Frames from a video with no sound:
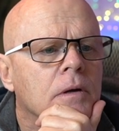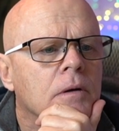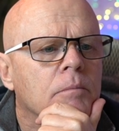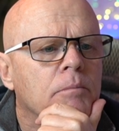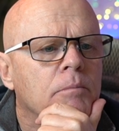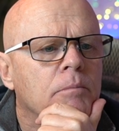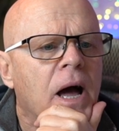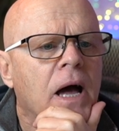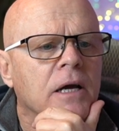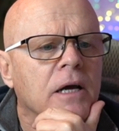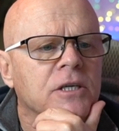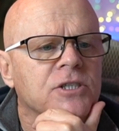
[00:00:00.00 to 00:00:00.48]

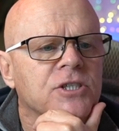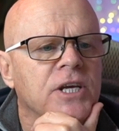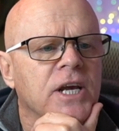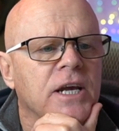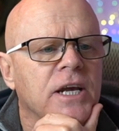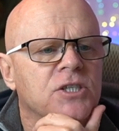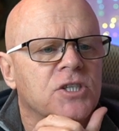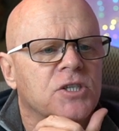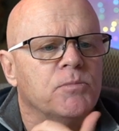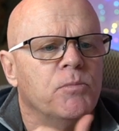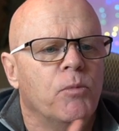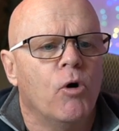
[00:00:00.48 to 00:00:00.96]
Mark
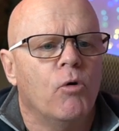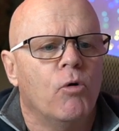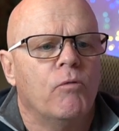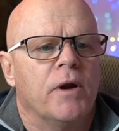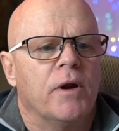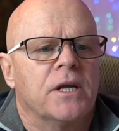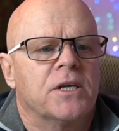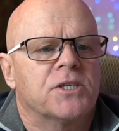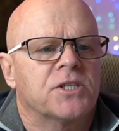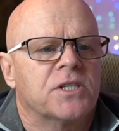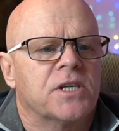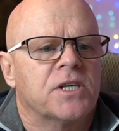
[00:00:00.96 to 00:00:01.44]
said,
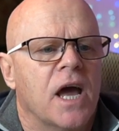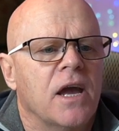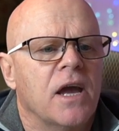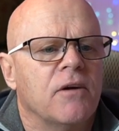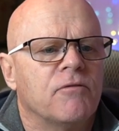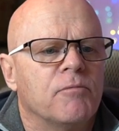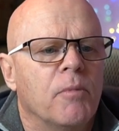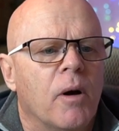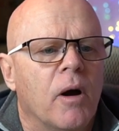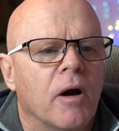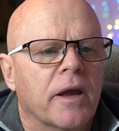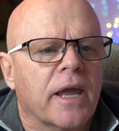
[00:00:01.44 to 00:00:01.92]
SmallRig
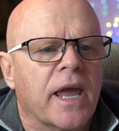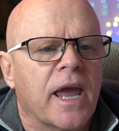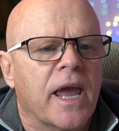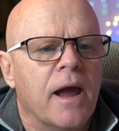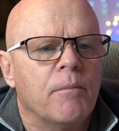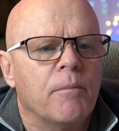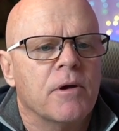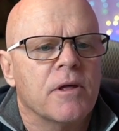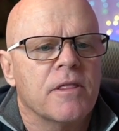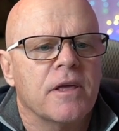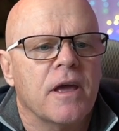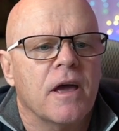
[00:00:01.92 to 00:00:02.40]
saved my
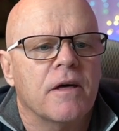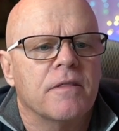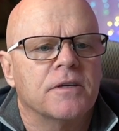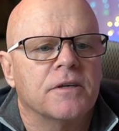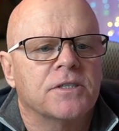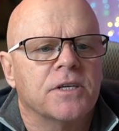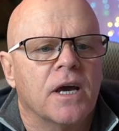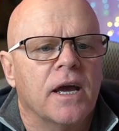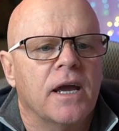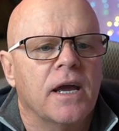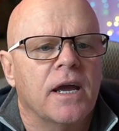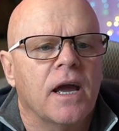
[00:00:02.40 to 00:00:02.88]
camera the other
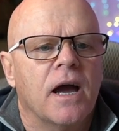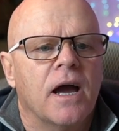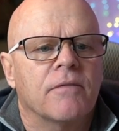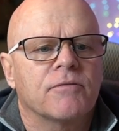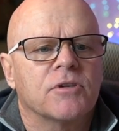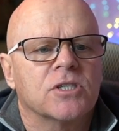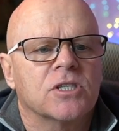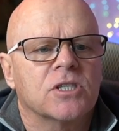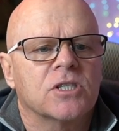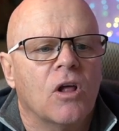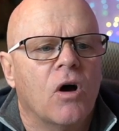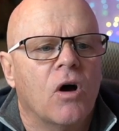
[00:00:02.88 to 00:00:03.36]
day
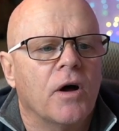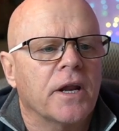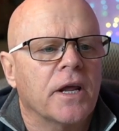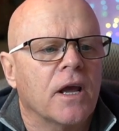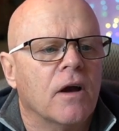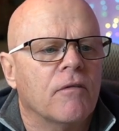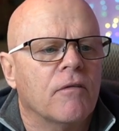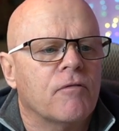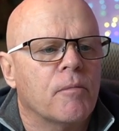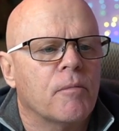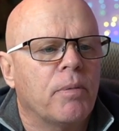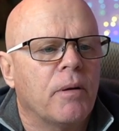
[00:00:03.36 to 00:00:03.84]
after
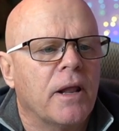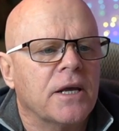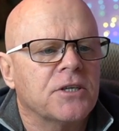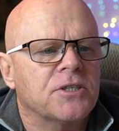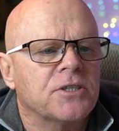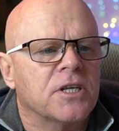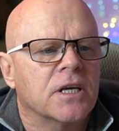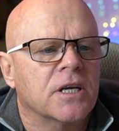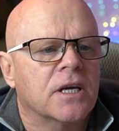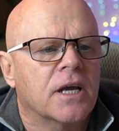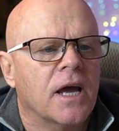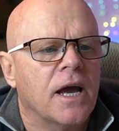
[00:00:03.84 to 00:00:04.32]
sliding off a
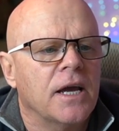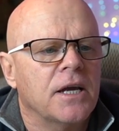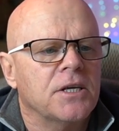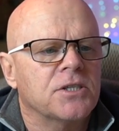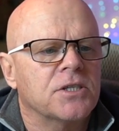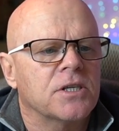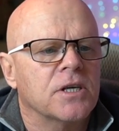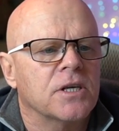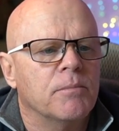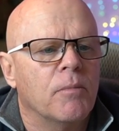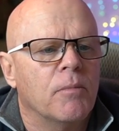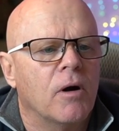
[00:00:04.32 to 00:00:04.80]
plastic
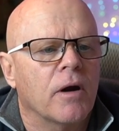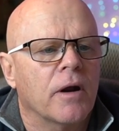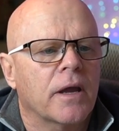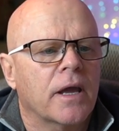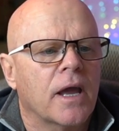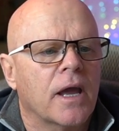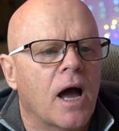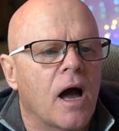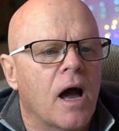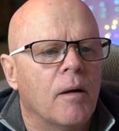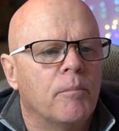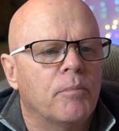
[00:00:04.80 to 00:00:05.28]
case in my
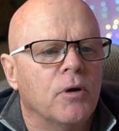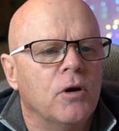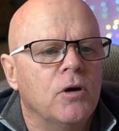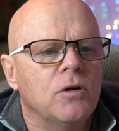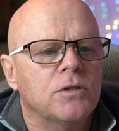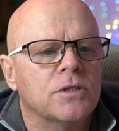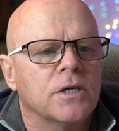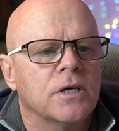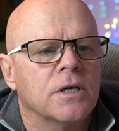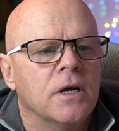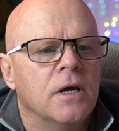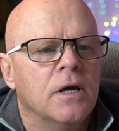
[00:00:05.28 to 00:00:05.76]
car
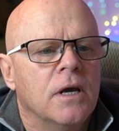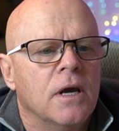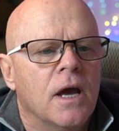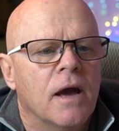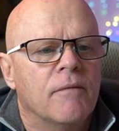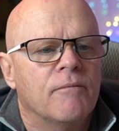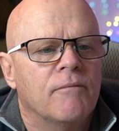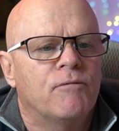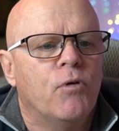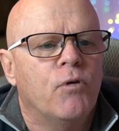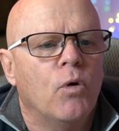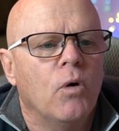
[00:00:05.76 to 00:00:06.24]
boot
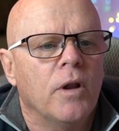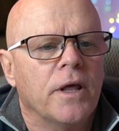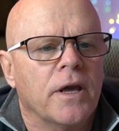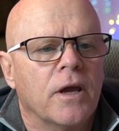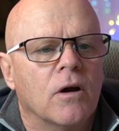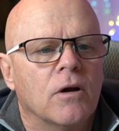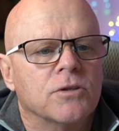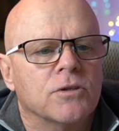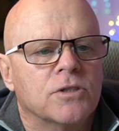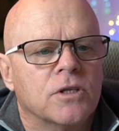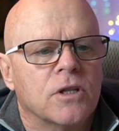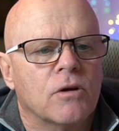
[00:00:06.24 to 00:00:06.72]
and
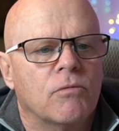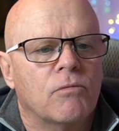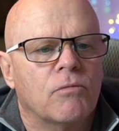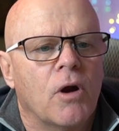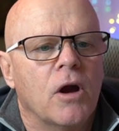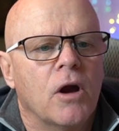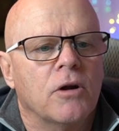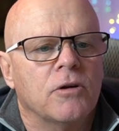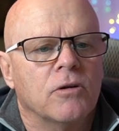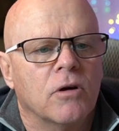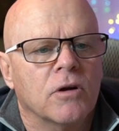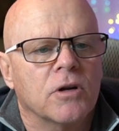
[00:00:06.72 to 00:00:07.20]
falling onto the
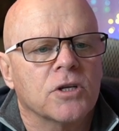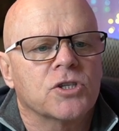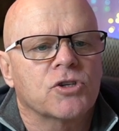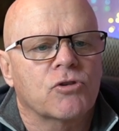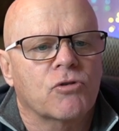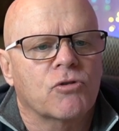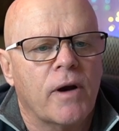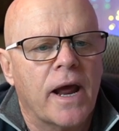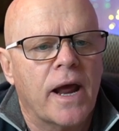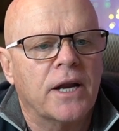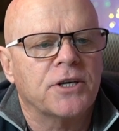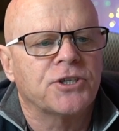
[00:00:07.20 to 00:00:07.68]
road. Not a
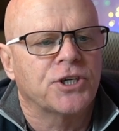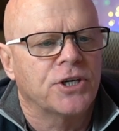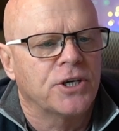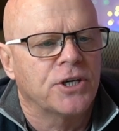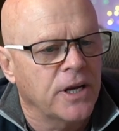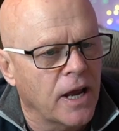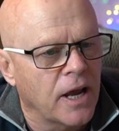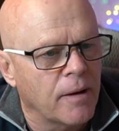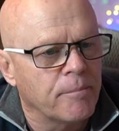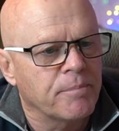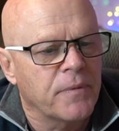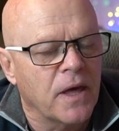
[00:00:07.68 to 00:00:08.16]
scratch.
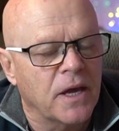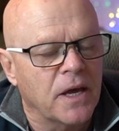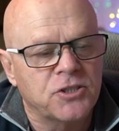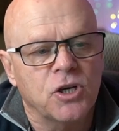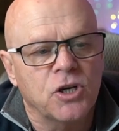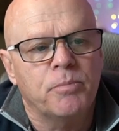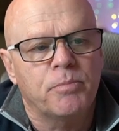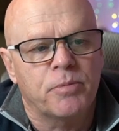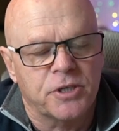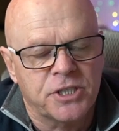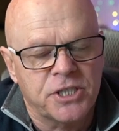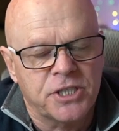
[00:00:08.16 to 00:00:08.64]
Yep, they
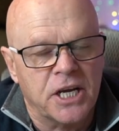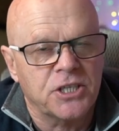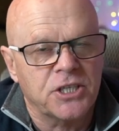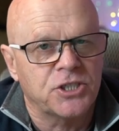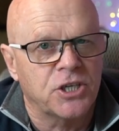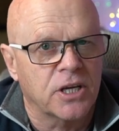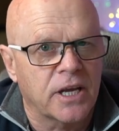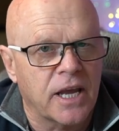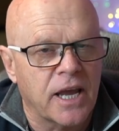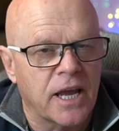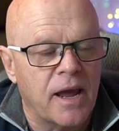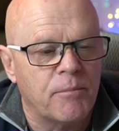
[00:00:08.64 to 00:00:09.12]
do protect
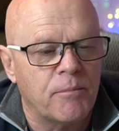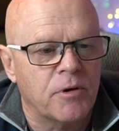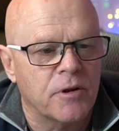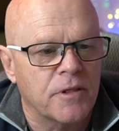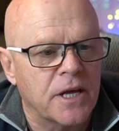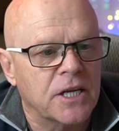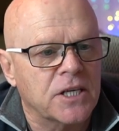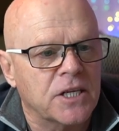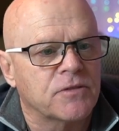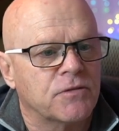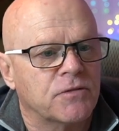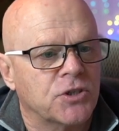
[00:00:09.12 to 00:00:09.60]
your camera,
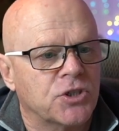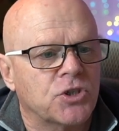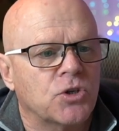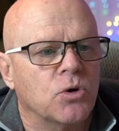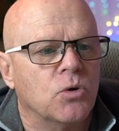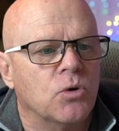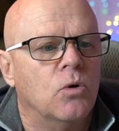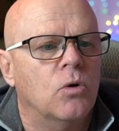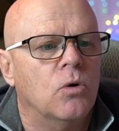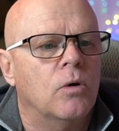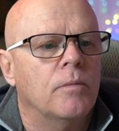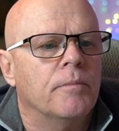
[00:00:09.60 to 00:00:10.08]
that's for
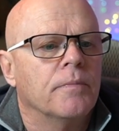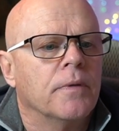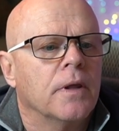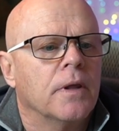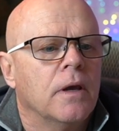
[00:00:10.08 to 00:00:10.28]
sure.